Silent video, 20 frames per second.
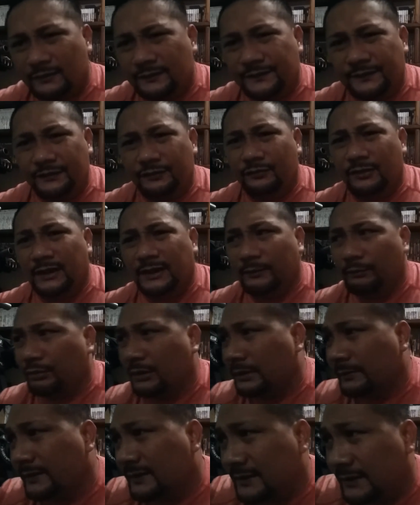those two I could
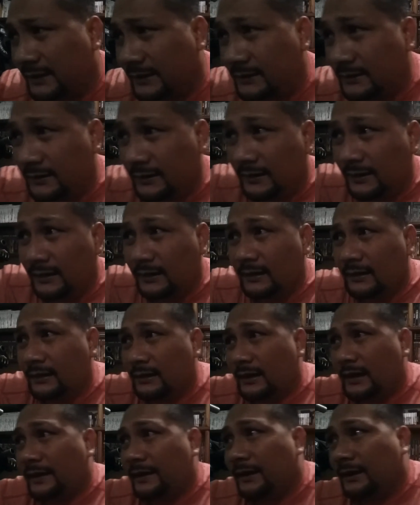probably take.
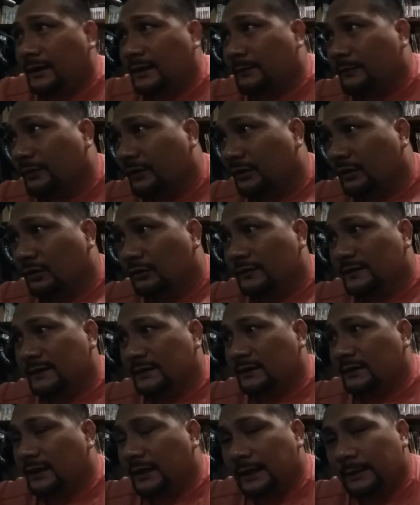I think I'm going to go to
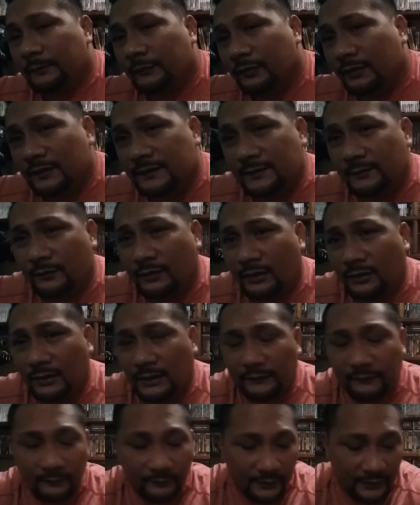the Game Grid tomorrow. I
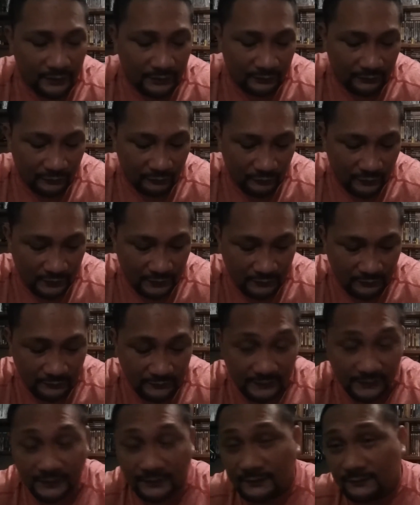haven't been there in a while.
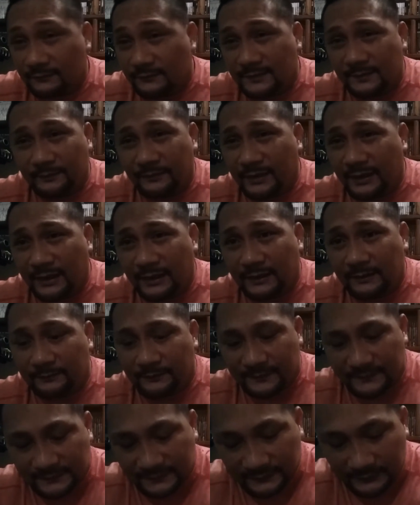Take some
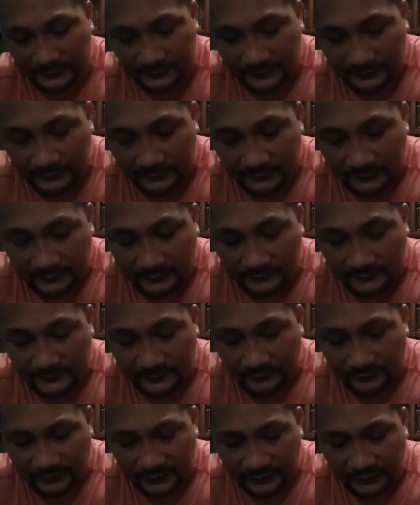games,
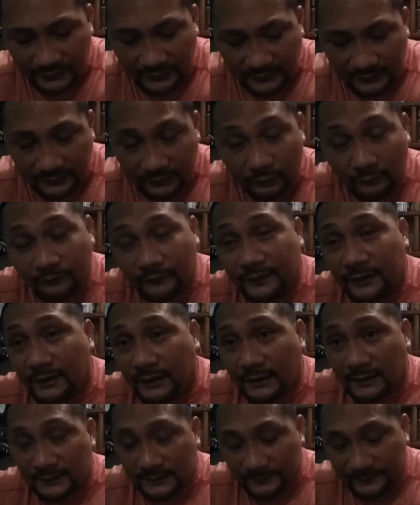see what they got. Hopefully they
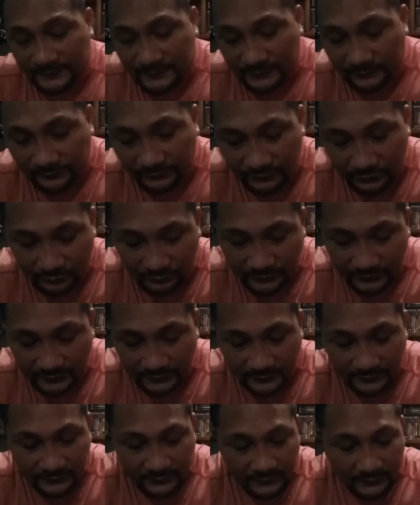got some stuff new,
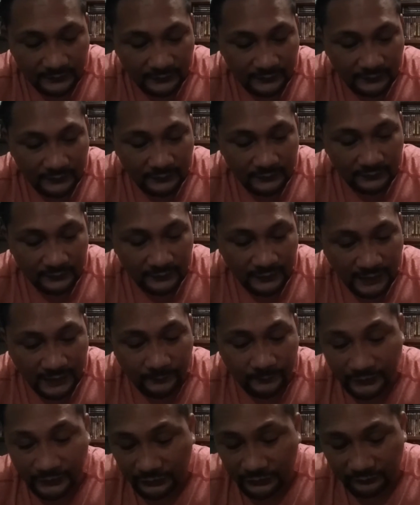but
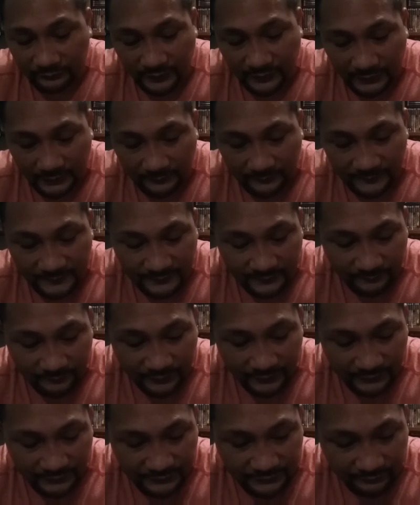GameCube games, a
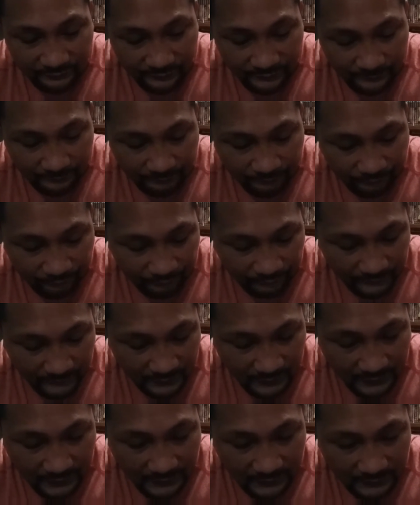bunch of them.
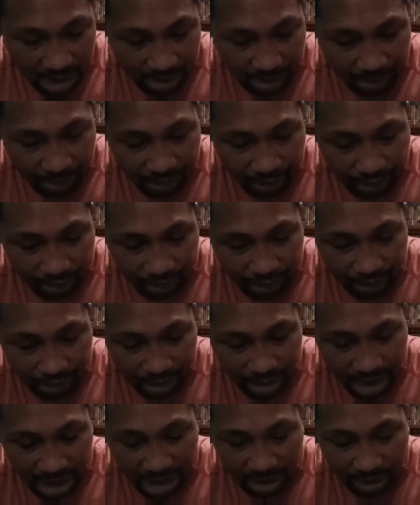Um,
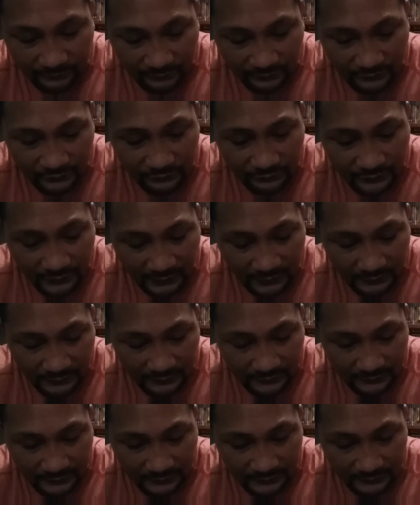yeah, for
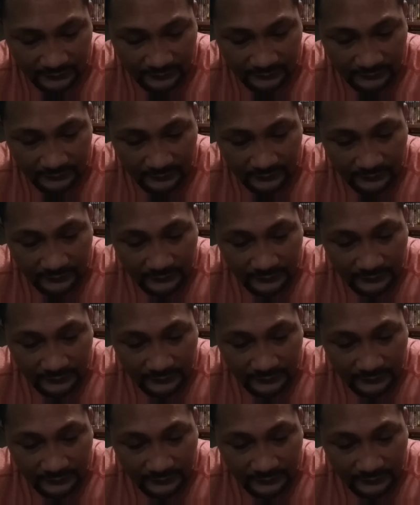2.99